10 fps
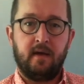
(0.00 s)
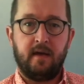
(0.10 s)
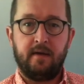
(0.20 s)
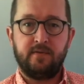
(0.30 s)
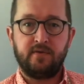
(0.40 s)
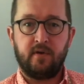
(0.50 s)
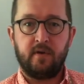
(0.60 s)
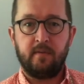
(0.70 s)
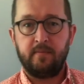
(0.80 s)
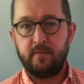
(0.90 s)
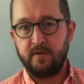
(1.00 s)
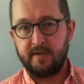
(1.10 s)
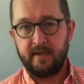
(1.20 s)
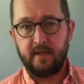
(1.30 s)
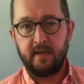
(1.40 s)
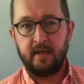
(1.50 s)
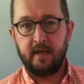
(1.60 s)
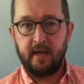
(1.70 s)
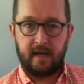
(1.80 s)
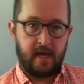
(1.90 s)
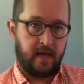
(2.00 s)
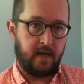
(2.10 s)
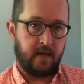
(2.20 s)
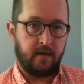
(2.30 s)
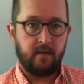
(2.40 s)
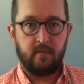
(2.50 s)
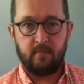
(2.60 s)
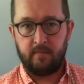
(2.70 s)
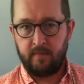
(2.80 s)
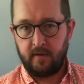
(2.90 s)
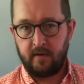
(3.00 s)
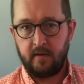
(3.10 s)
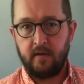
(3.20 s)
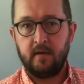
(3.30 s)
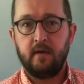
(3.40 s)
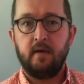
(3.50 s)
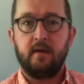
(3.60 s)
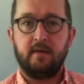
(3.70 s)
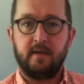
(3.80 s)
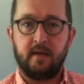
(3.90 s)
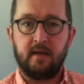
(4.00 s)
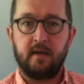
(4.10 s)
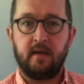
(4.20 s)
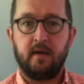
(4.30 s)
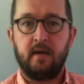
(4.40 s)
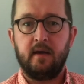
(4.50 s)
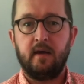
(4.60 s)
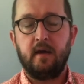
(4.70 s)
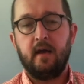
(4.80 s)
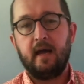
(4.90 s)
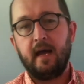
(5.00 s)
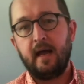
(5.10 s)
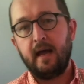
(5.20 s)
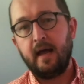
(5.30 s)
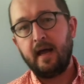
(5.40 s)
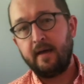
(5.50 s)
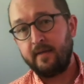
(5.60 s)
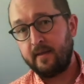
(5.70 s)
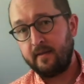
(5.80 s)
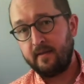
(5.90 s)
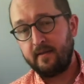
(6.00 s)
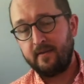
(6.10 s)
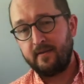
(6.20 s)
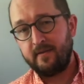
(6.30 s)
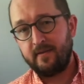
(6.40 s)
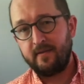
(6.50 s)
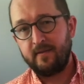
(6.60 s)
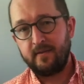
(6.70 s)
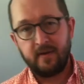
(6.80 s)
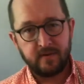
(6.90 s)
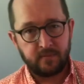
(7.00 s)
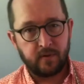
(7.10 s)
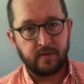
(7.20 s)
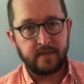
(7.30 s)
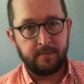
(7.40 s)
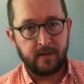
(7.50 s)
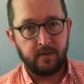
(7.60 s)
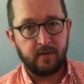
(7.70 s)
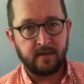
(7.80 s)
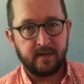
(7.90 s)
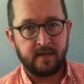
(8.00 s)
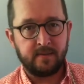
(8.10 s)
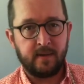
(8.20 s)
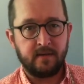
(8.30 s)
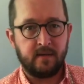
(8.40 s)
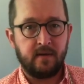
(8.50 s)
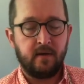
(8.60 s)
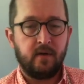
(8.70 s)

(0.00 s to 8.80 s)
F sharp, D, A, B, D, and then here's one of those ambiguities that I just mentioned.